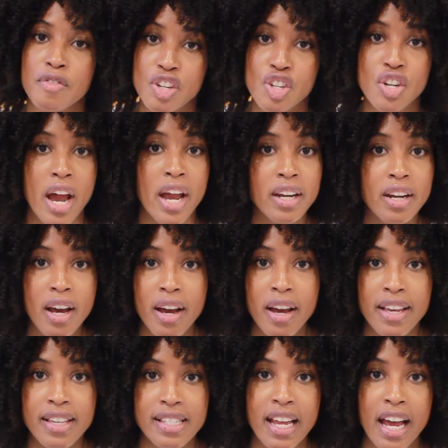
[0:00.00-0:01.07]

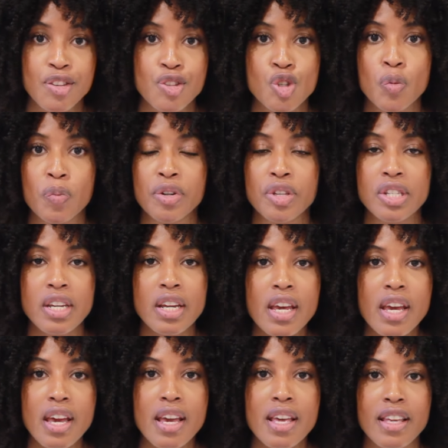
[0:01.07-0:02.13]
vagina is not super
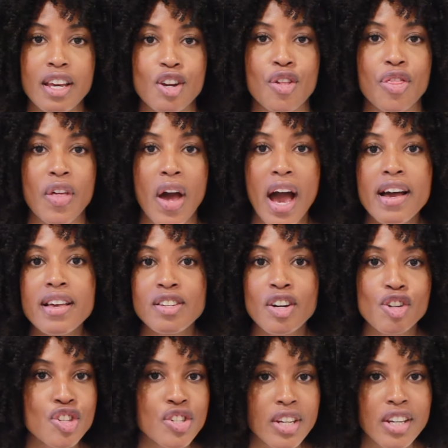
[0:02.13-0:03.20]
sticky, that your thighs
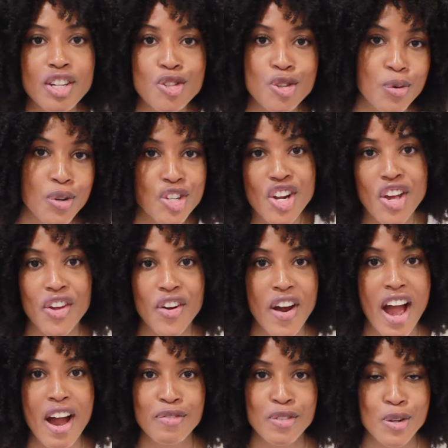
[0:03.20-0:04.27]
aren't sticking to each other
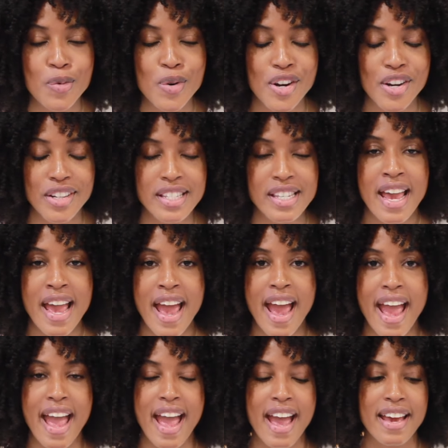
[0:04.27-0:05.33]
afterwards,
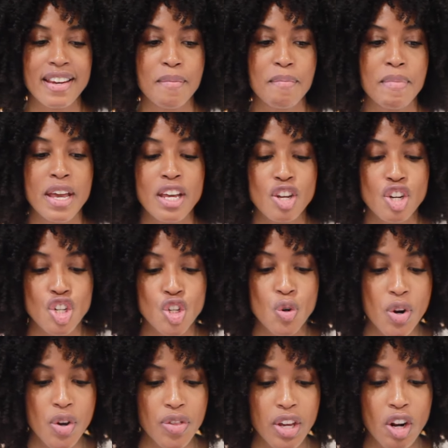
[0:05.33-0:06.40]
and making
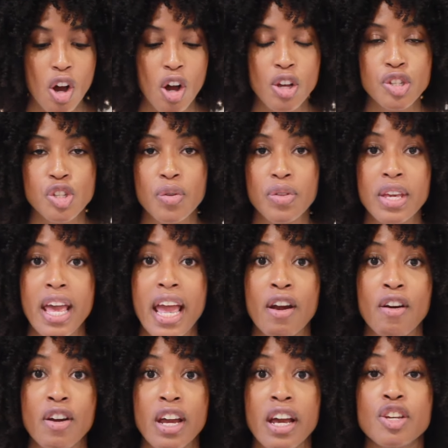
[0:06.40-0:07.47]
sure that also the
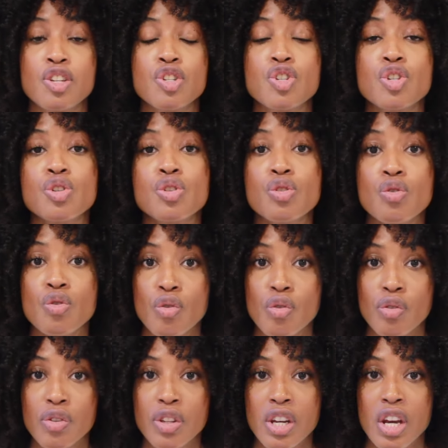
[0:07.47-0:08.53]
area is
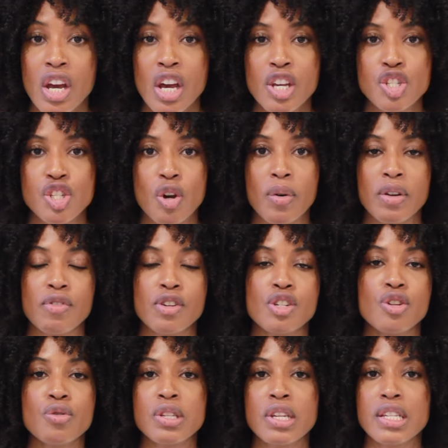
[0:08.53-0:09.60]
soothed, so it
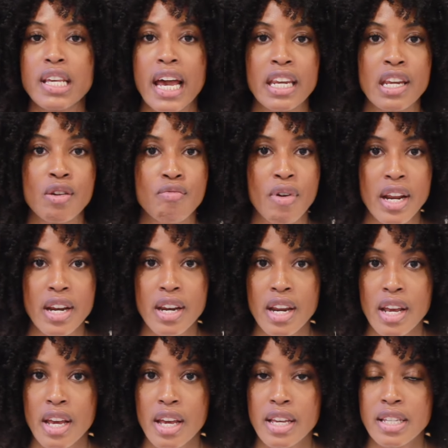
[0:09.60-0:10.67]
reduces any
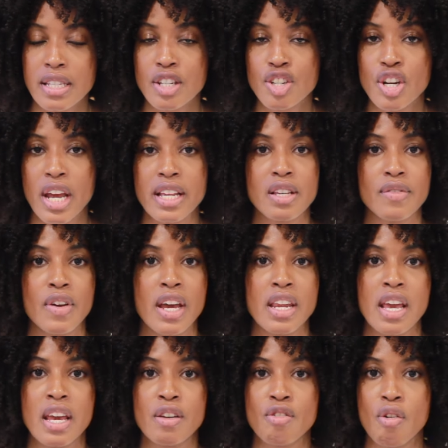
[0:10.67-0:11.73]
redness, the chance of
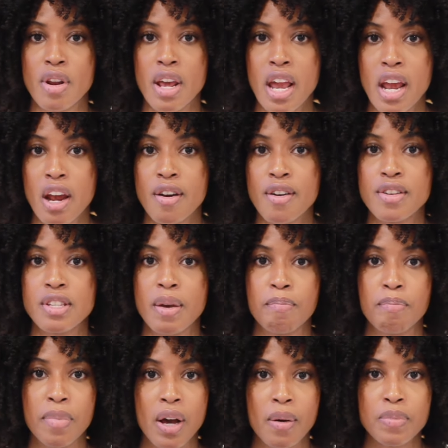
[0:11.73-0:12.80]
any ingrown hairs
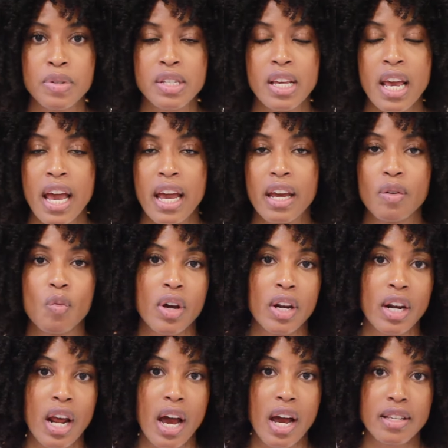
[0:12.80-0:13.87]
and bumps and
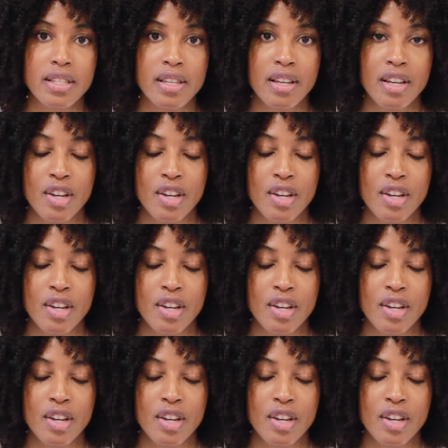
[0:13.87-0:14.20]
whatnot.